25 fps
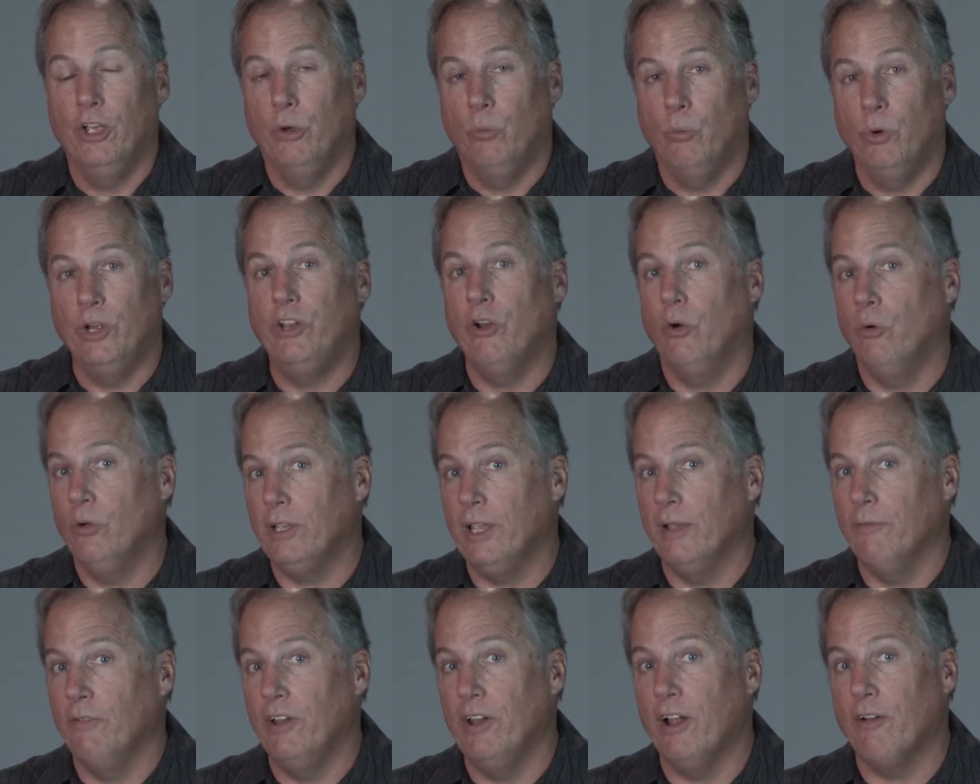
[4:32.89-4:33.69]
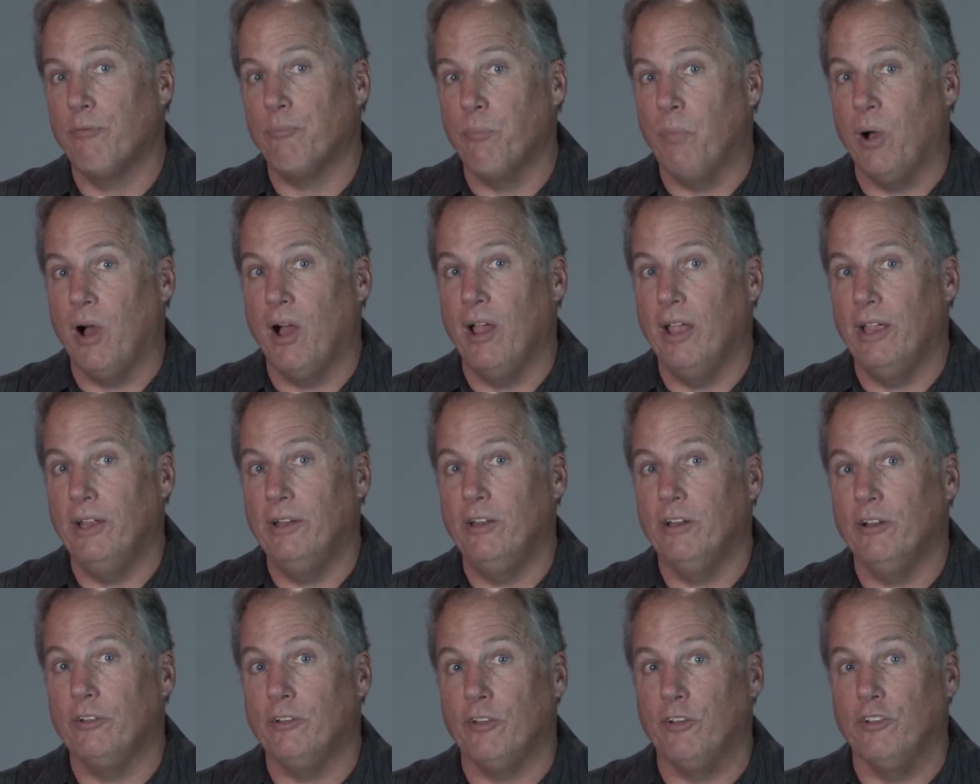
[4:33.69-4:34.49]
we don't give enough
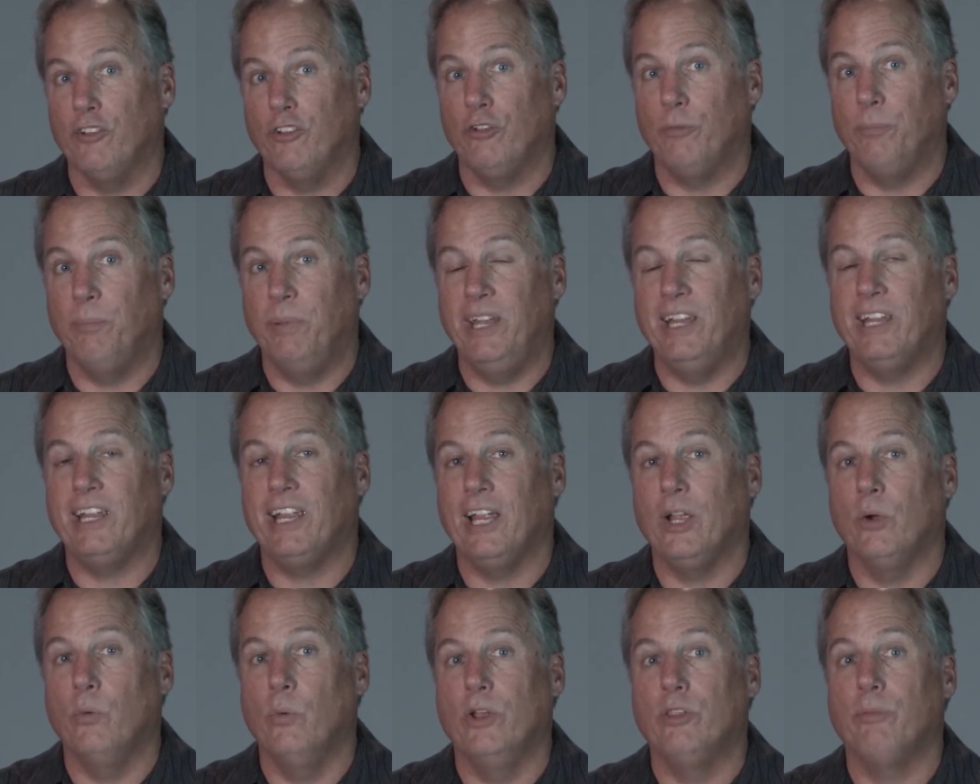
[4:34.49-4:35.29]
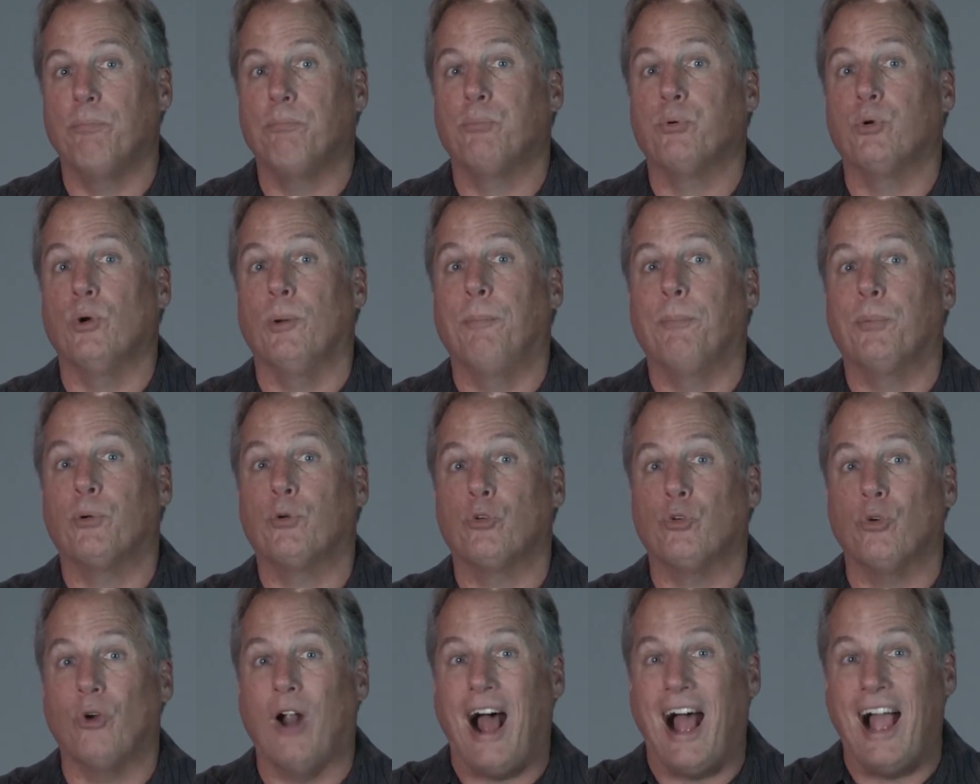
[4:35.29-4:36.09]
mind to speaking with
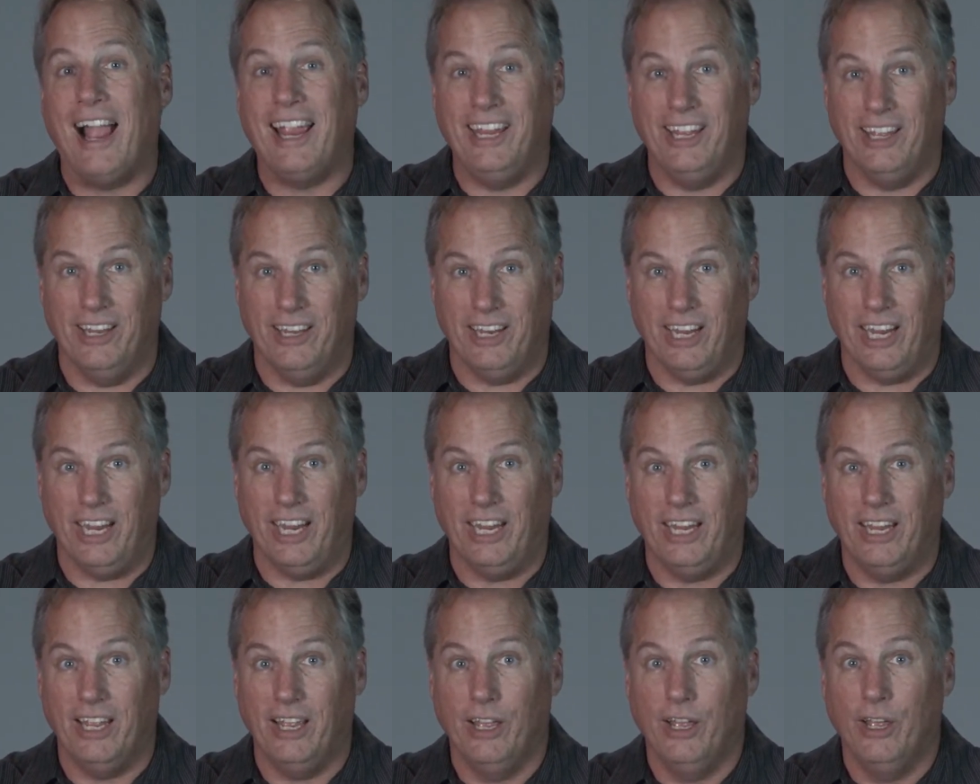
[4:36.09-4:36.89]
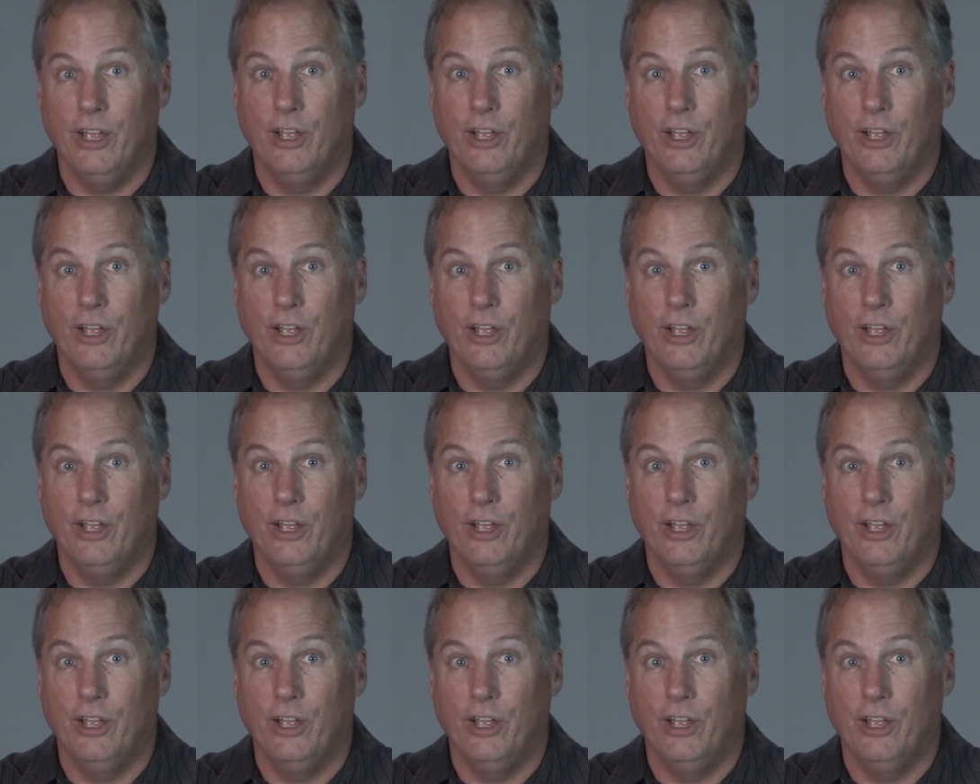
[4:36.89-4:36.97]
propriety